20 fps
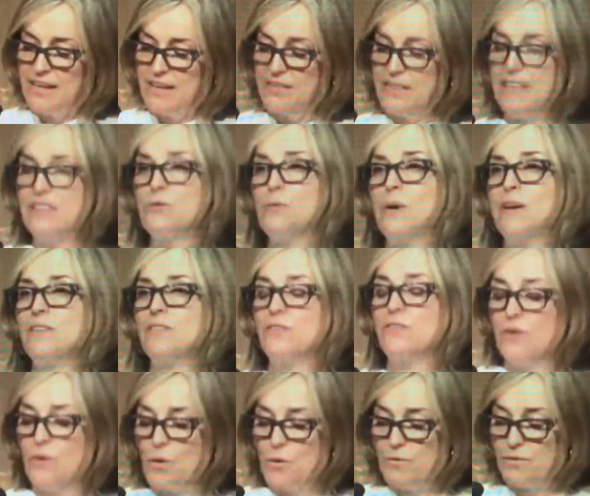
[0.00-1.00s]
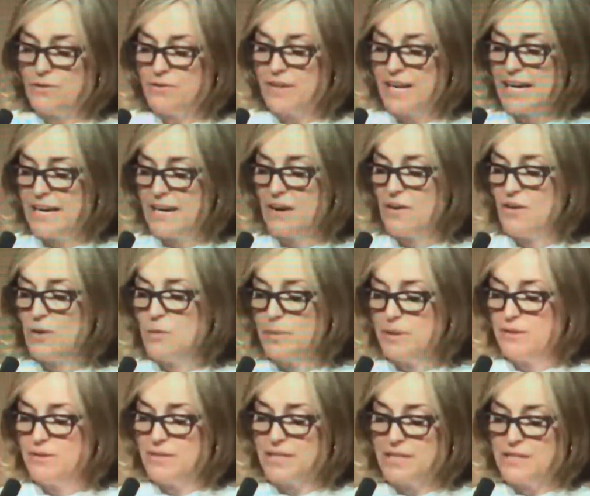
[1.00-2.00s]
they threaten to overtake our
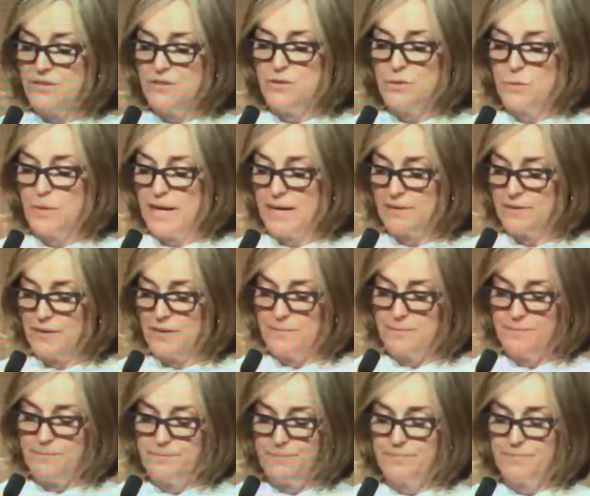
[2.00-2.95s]
ability to direct them.